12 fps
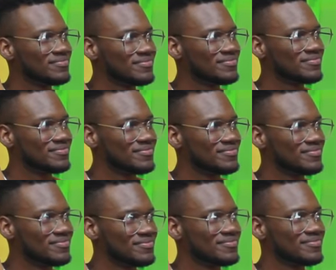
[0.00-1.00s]

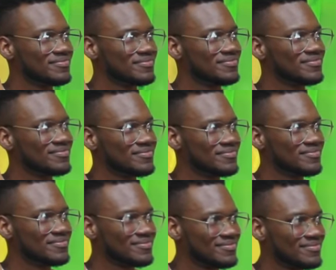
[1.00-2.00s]

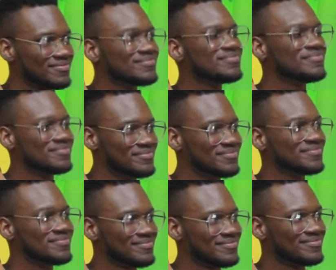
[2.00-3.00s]

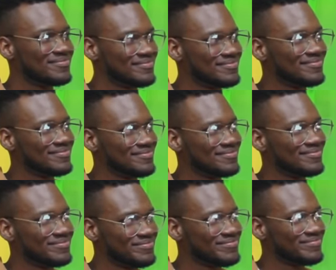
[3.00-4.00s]

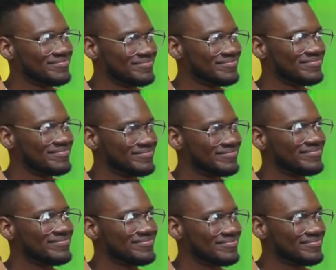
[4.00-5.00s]

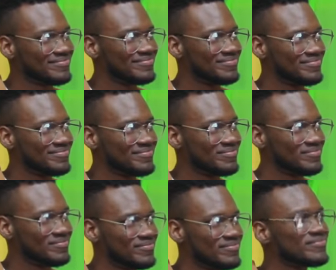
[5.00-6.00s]

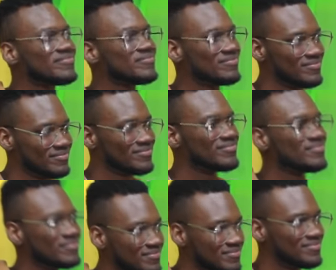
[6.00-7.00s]
(silent)